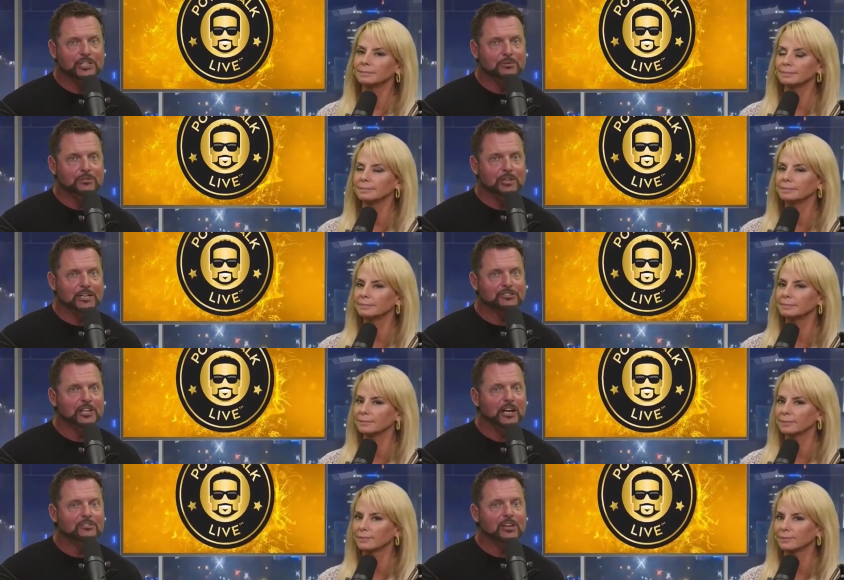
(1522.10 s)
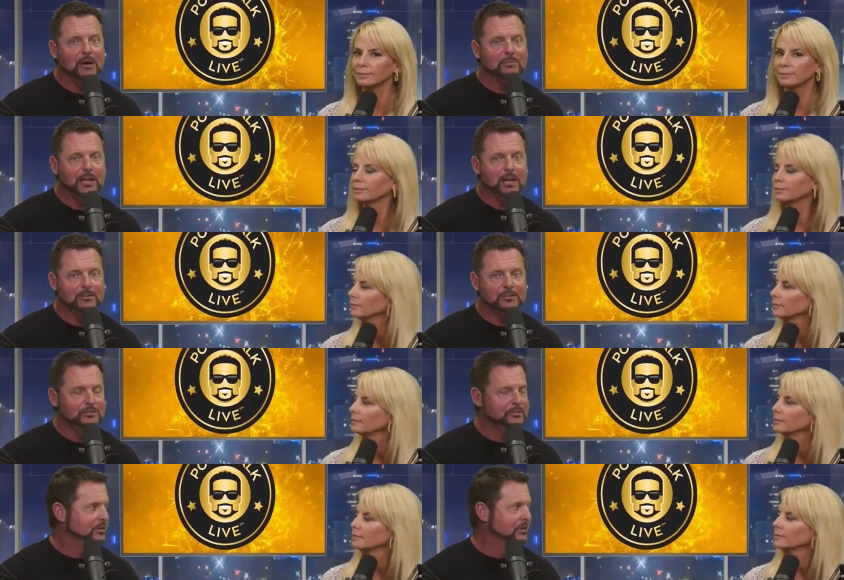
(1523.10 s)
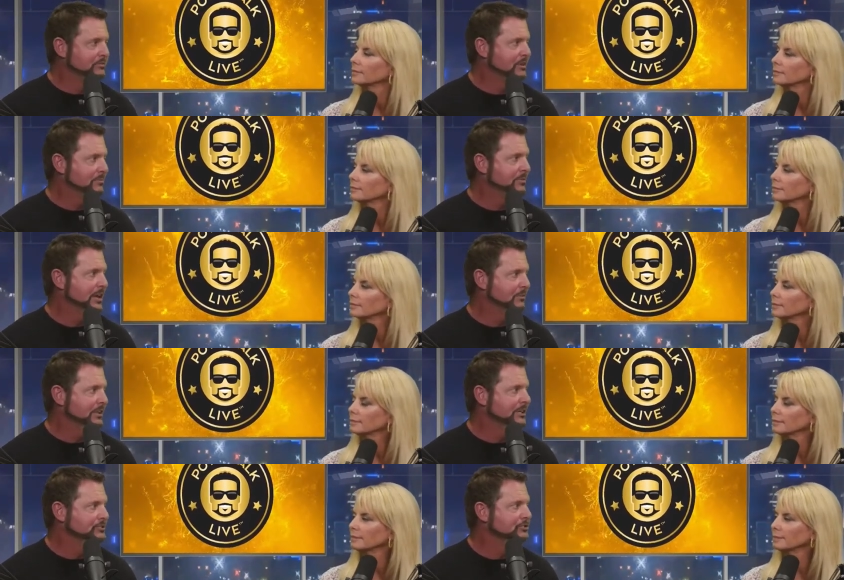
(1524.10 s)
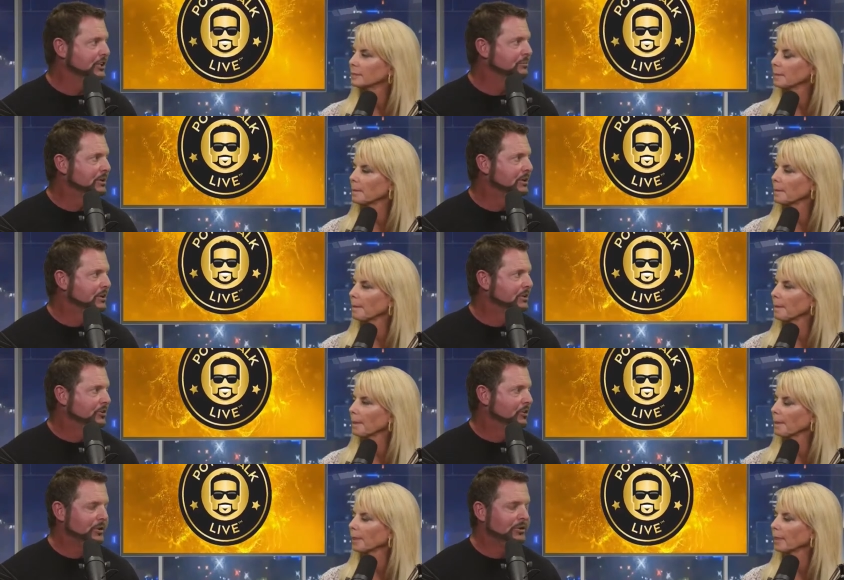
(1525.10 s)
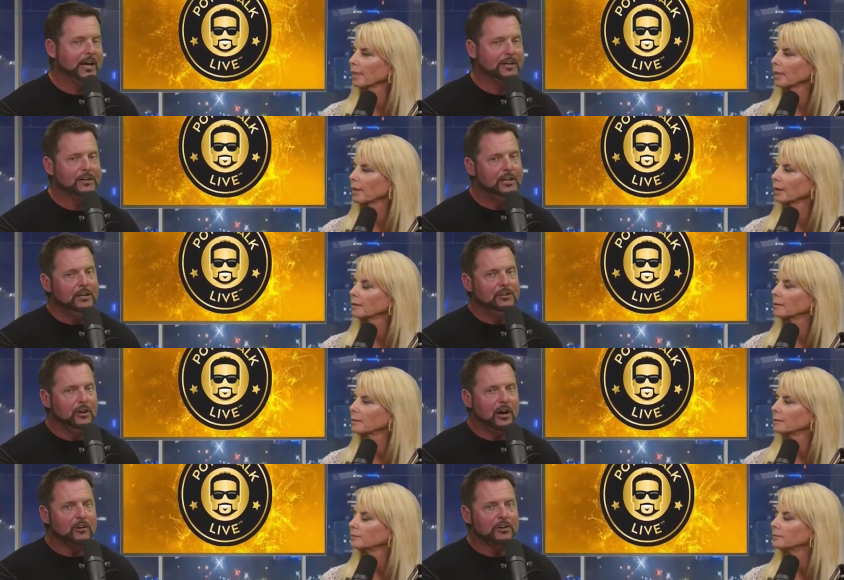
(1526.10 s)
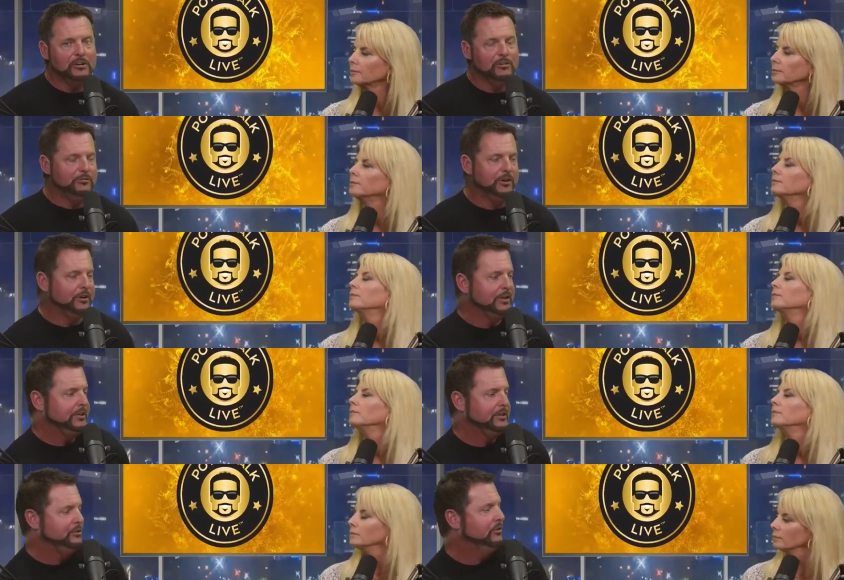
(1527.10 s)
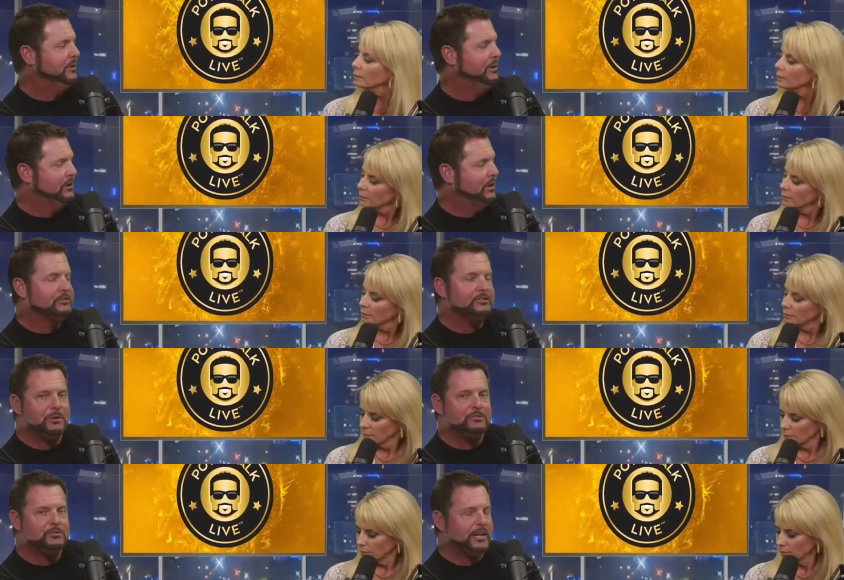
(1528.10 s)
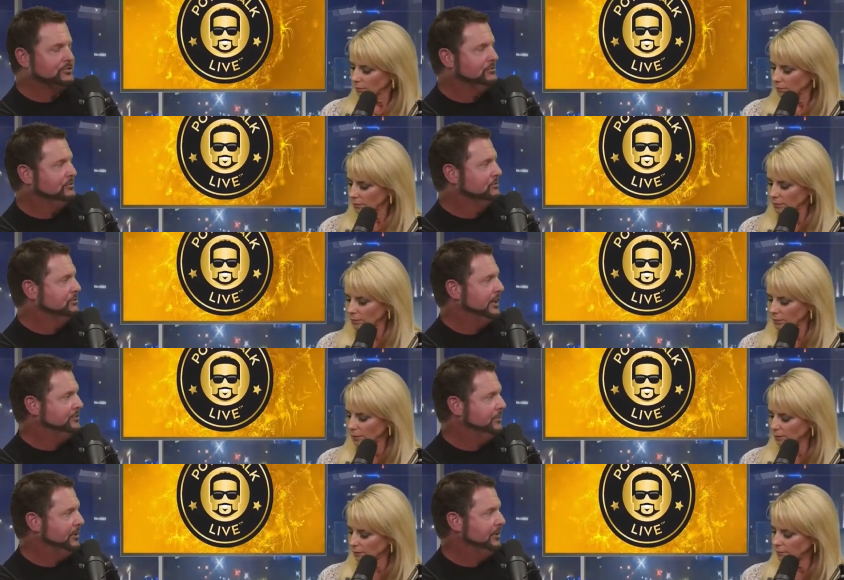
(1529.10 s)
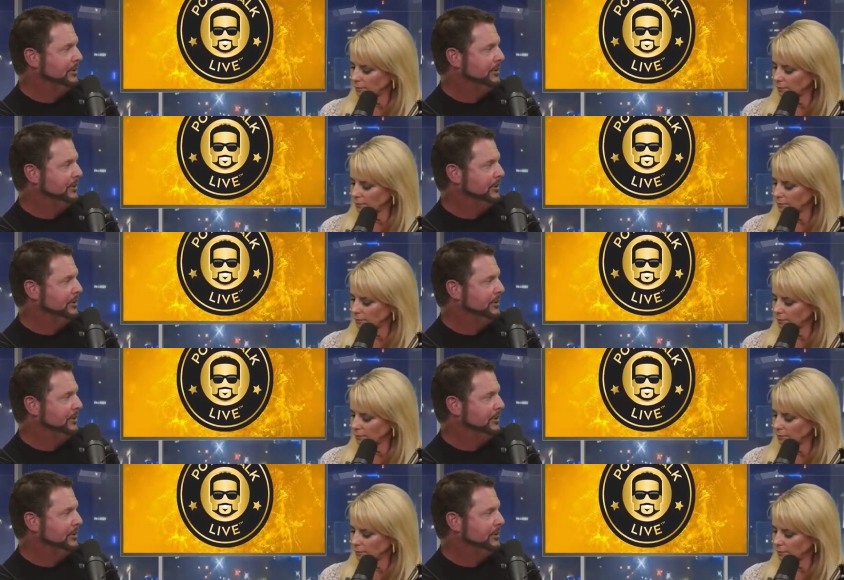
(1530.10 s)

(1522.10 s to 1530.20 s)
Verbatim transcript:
Speaker 1: and you got to stay on top of that, you know, on top of that relationship, mm-hmm. you know, with that. You know, I'll give a very. You remember, and I'll just be trans, you know, transparent here.